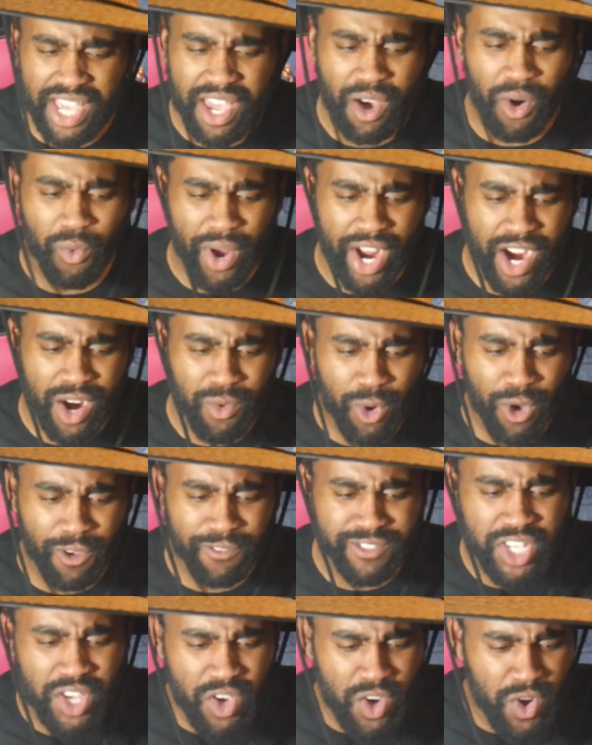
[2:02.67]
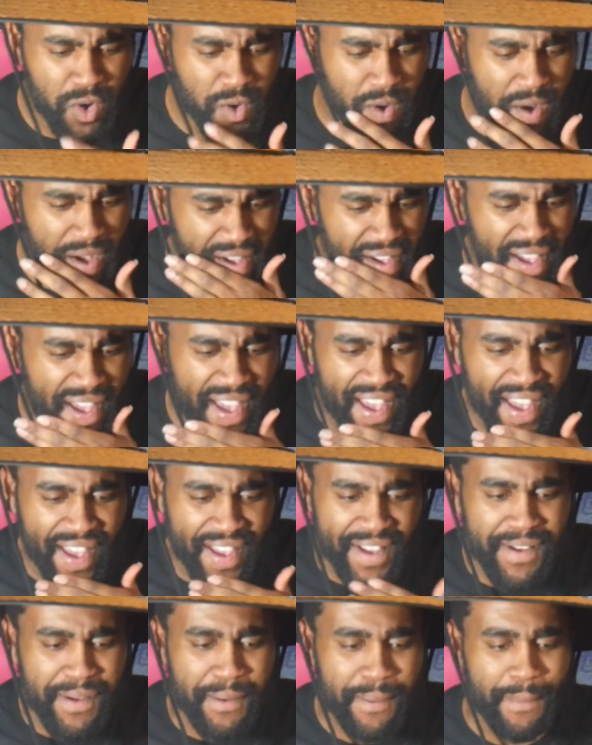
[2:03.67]
he a werewolf too?
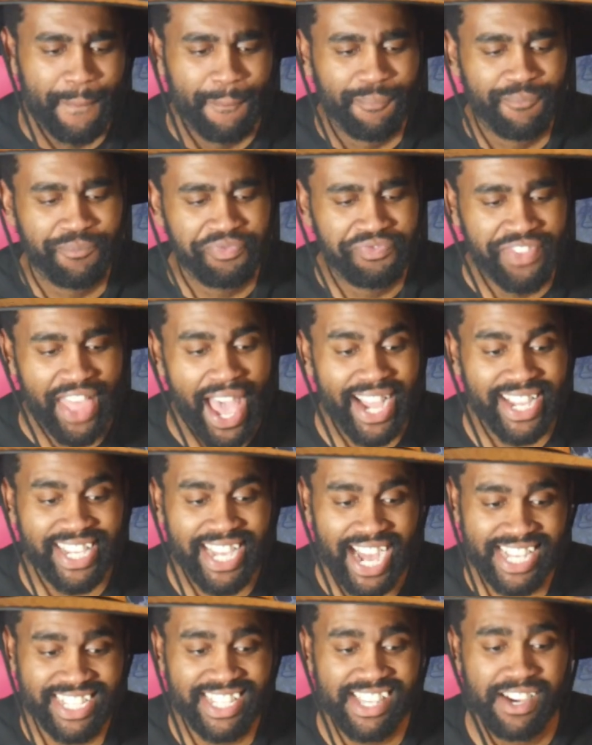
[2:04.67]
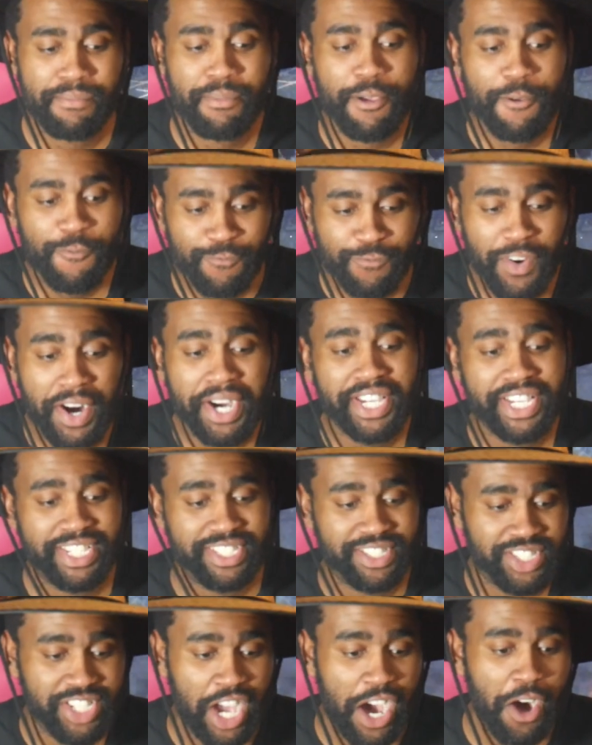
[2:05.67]
That guy's gonna be
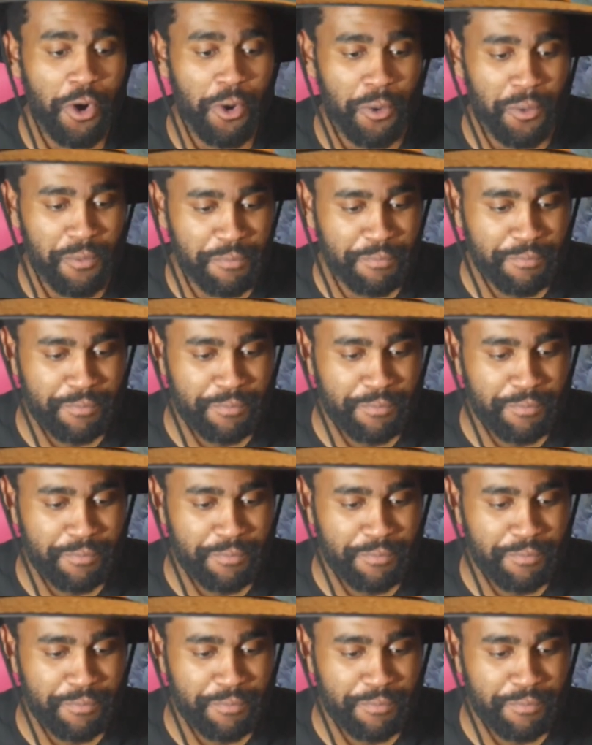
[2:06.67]
fucking dope.